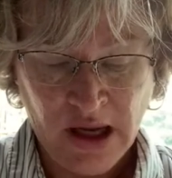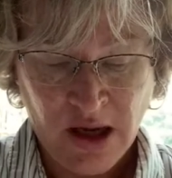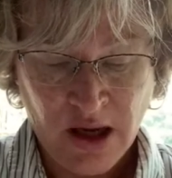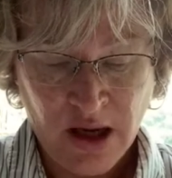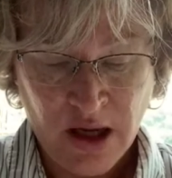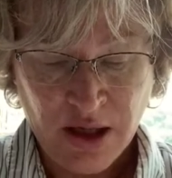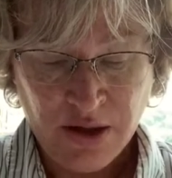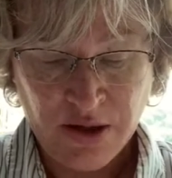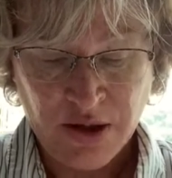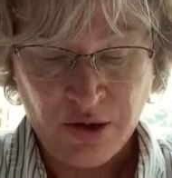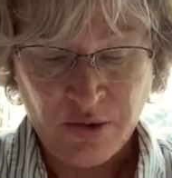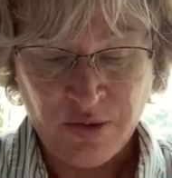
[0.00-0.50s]

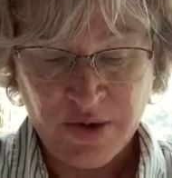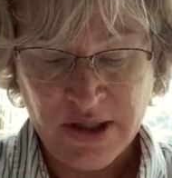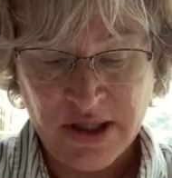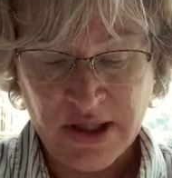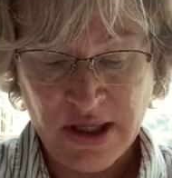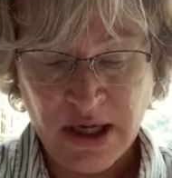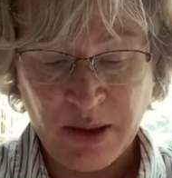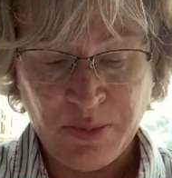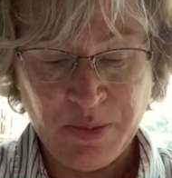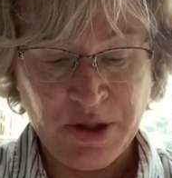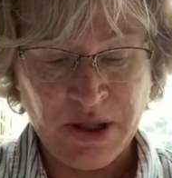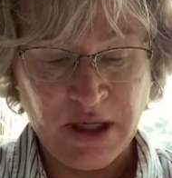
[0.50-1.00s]
There is an
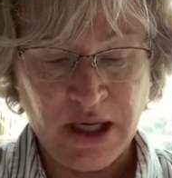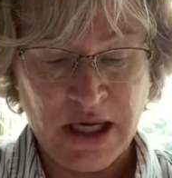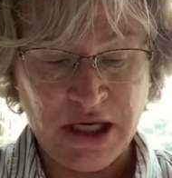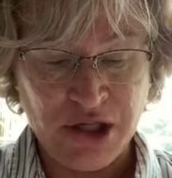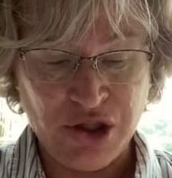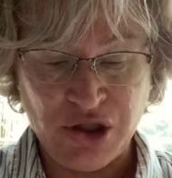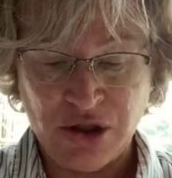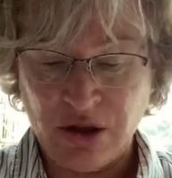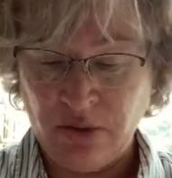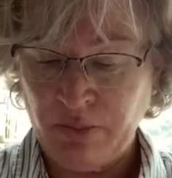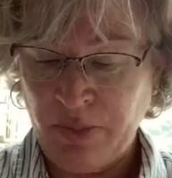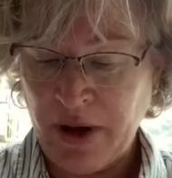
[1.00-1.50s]

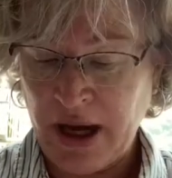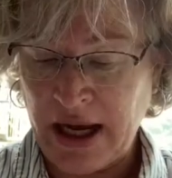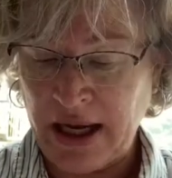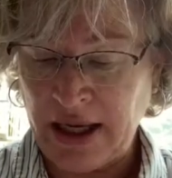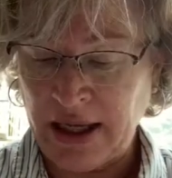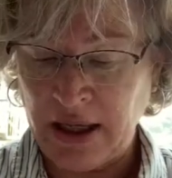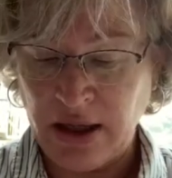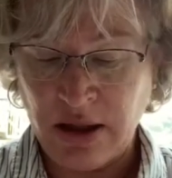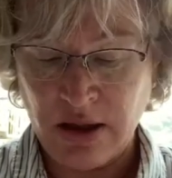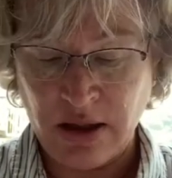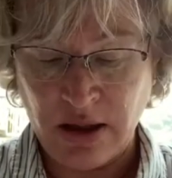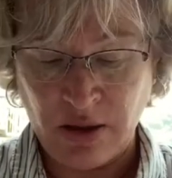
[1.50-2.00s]
application
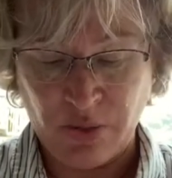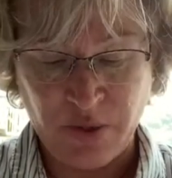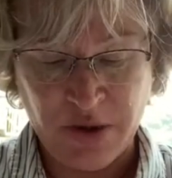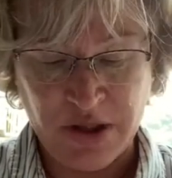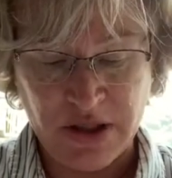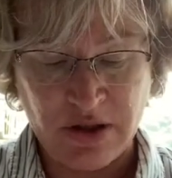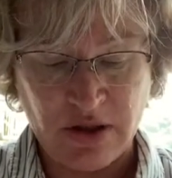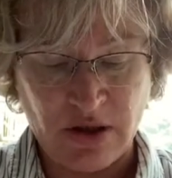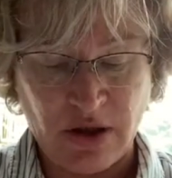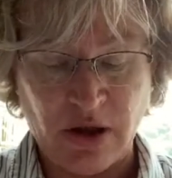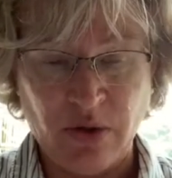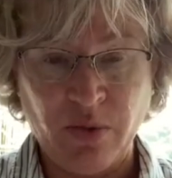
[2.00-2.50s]
packet that we
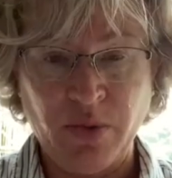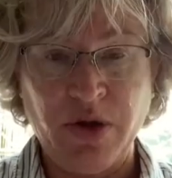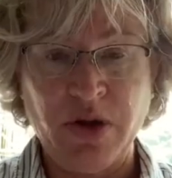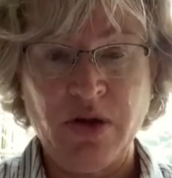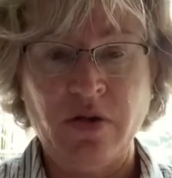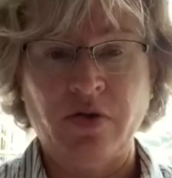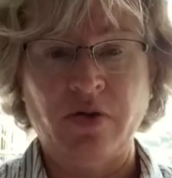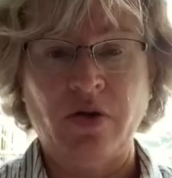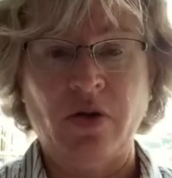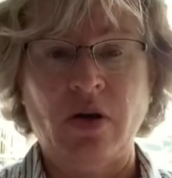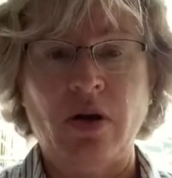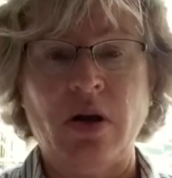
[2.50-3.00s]
start with
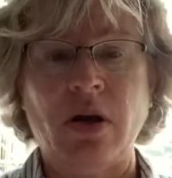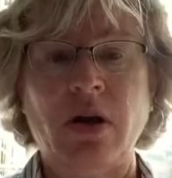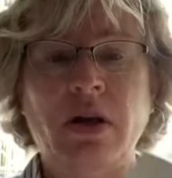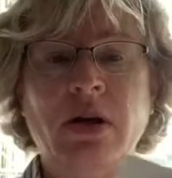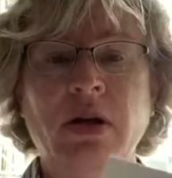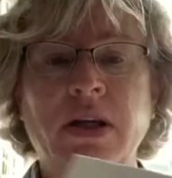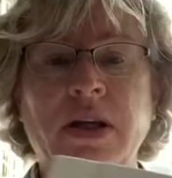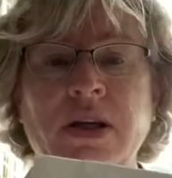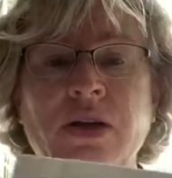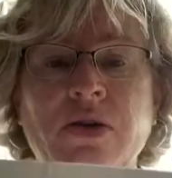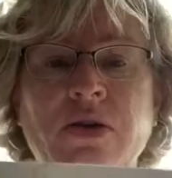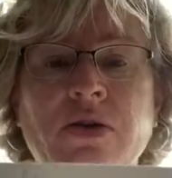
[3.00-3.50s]
for all
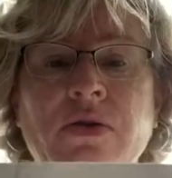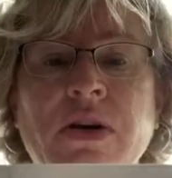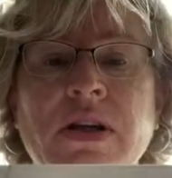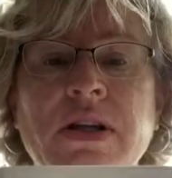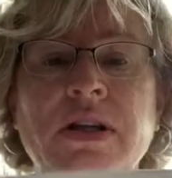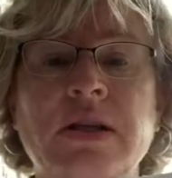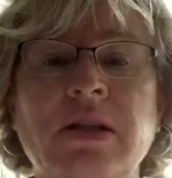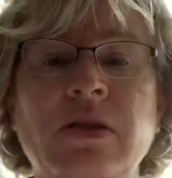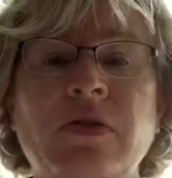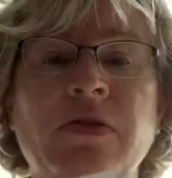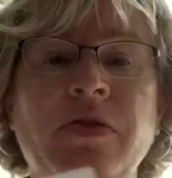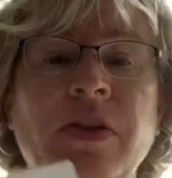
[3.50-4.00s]

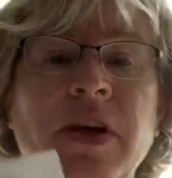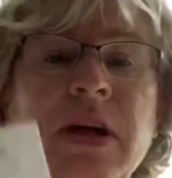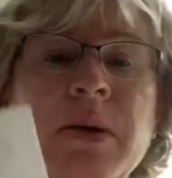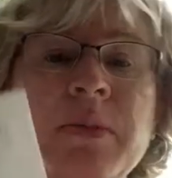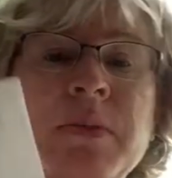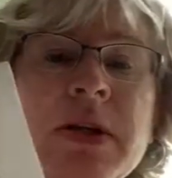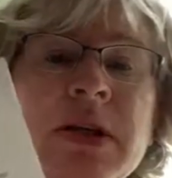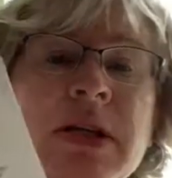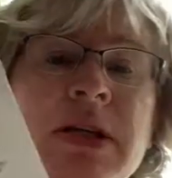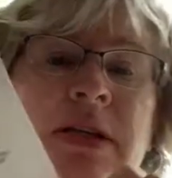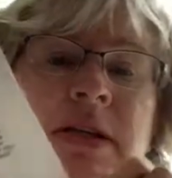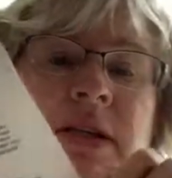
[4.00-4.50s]
interested
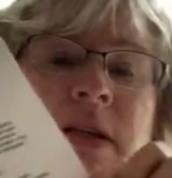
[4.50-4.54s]
families. It